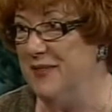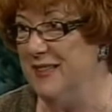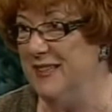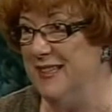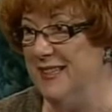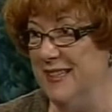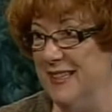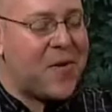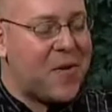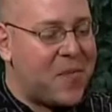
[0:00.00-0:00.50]

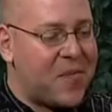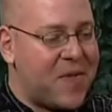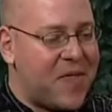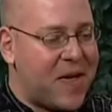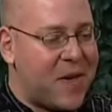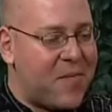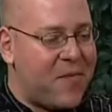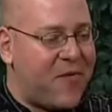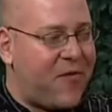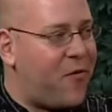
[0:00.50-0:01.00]
People have told me
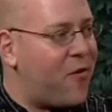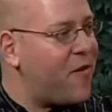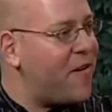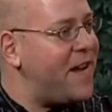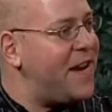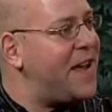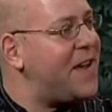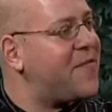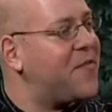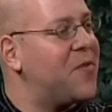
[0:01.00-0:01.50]
that
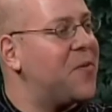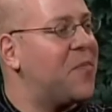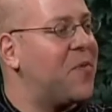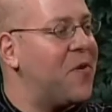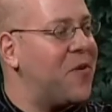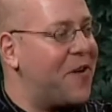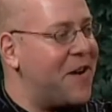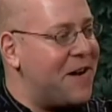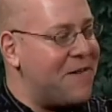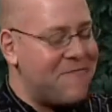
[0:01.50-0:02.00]
before and after the
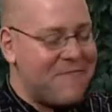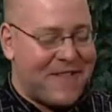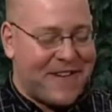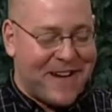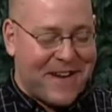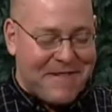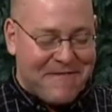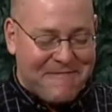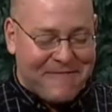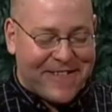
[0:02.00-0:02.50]
program.
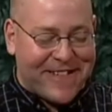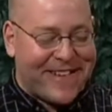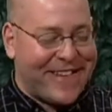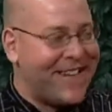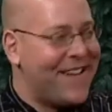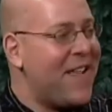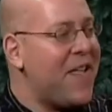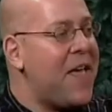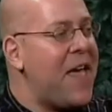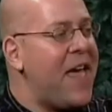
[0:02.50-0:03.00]
Um, uh-huh.